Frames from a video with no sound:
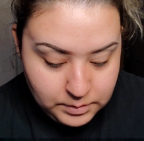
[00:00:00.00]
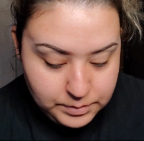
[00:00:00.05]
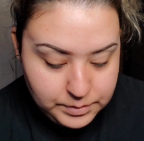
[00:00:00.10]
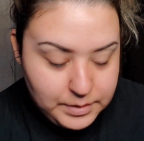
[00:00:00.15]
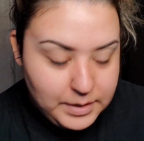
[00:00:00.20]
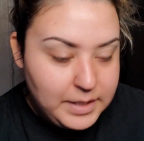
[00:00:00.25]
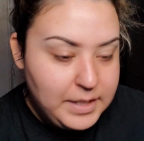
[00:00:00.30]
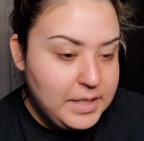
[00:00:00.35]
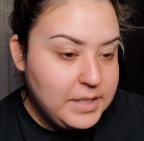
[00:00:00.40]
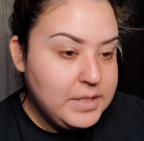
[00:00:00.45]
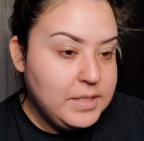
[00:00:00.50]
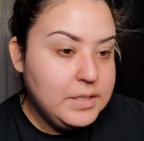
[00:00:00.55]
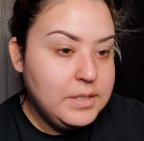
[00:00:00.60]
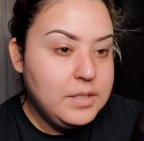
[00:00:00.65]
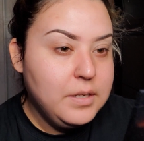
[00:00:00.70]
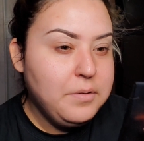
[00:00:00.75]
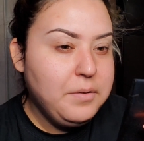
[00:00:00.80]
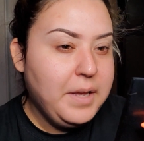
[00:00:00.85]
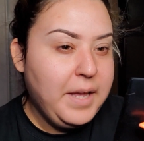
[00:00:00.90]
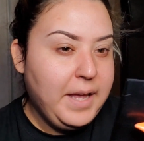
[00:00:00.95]
So I guess it's
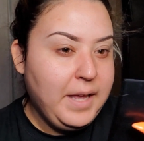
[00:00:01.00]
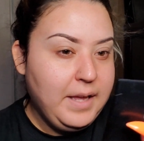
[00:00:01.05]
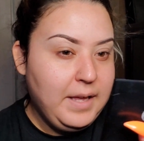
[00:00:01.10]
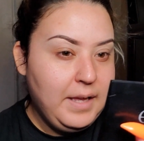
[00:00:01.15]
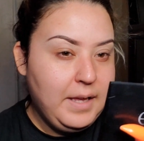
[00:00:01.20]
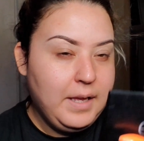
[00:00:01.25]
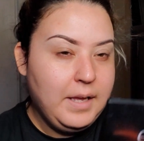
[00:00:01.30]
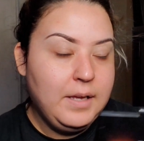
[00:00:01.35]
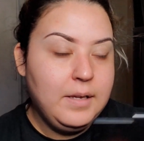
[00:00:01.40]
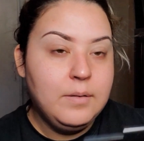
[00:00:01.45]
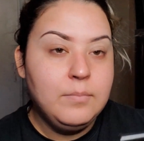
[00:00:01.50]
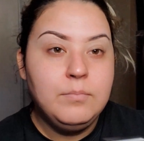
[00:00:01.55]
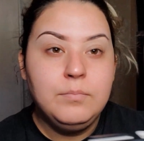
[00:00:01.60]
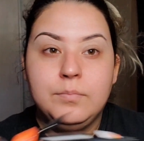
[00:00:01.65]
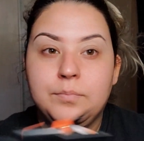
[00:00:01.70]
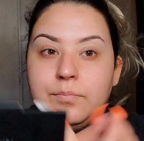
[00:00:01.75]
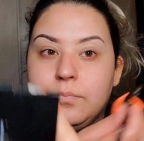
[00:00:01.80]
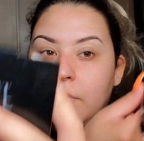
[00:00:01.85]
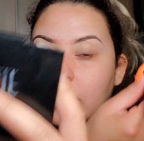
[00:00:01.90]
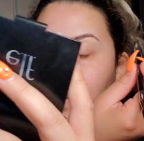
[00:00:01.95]
okay.
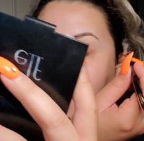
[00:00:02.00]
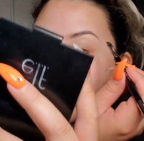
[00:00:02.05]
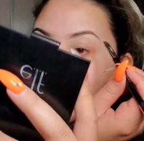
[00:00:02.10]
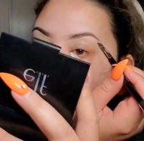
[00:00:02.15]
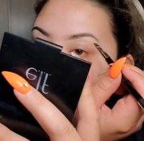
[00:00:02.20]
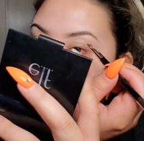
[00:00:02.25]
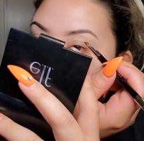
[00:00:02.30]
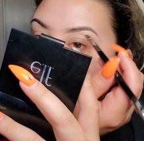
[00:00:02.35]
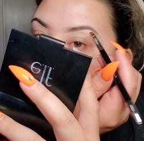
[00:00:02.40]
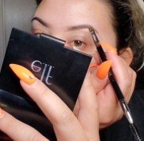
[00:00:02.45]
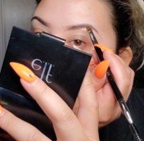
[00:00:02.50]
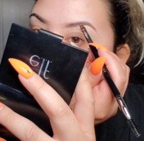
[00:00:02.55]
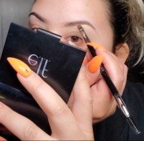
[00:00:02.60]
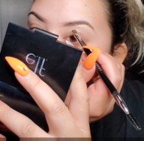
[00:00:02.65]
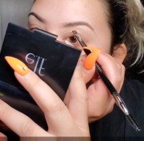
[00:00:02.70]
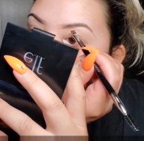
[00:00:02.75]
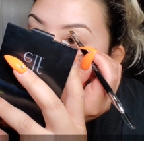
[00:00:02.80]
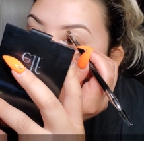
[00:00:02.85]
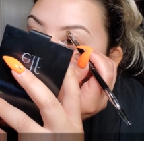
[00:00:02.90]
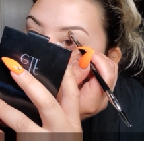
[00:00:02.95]
It's a little
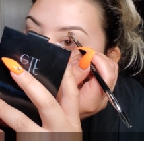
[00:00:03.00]
bit